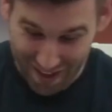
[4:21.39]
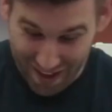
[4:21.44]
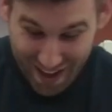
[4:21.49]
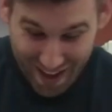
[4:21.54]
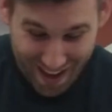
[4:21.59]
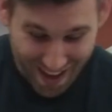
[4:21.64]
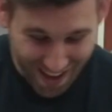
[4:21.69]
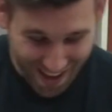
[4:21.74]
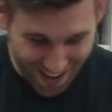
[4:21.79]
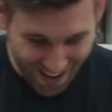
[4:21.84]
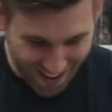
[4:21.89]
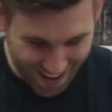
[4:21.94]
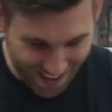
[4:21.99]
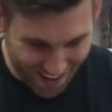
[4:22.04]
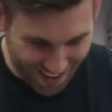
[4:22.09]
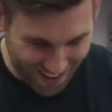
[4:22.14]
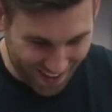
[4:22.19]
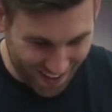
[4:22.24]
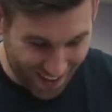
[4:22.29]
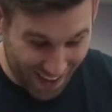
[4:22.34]

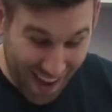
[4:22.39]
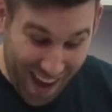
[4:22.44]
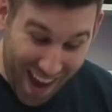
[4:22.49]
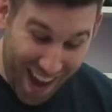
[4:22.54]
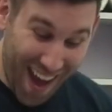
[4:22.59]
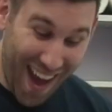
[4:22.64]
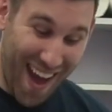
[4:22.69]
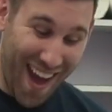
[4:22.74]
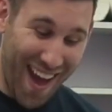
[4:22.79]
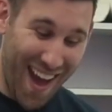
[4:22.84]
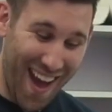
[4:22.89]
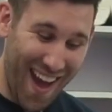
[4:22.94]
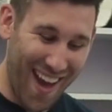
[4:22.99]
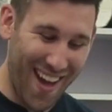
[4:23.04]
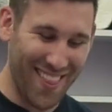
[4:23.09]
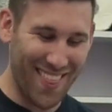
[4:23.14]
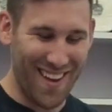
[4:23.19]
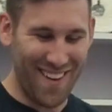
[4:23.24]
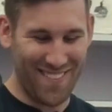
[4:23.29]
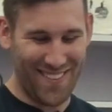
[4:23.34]
Hey,
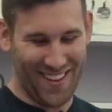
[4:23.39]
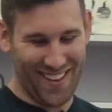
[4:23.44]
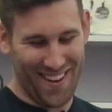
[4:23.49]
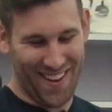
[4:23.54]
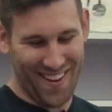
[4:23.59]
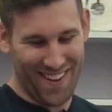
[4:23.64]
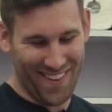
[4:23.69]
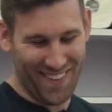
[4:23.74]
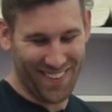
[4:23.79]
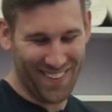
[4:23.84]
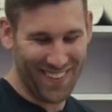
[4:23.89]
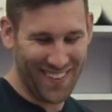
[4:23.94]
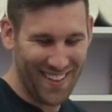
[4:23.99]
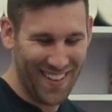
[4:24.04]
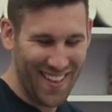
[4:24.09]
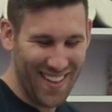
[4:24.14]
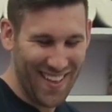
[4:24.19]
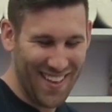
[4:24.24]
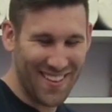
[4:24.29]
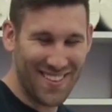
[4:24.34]
there we go.
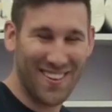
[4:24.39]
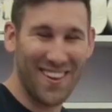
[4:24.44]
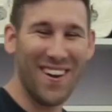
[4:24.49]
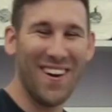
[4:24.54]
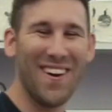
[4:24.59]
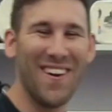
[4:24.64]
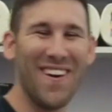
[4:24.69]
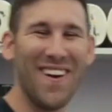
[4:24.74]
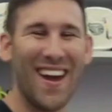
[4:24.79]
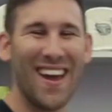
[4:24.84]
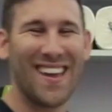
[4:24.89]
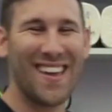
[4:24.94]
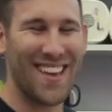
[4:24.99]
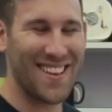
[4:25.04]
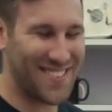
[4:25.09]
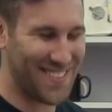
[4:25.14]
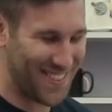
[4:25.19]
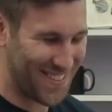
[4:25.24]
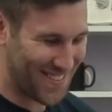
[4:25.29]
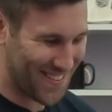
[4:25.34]
So I
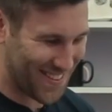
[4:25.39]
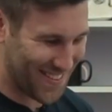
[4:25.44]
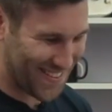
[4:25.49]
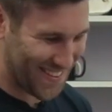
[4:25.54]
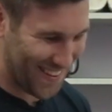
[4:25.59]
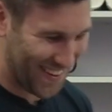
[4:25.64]
guess you just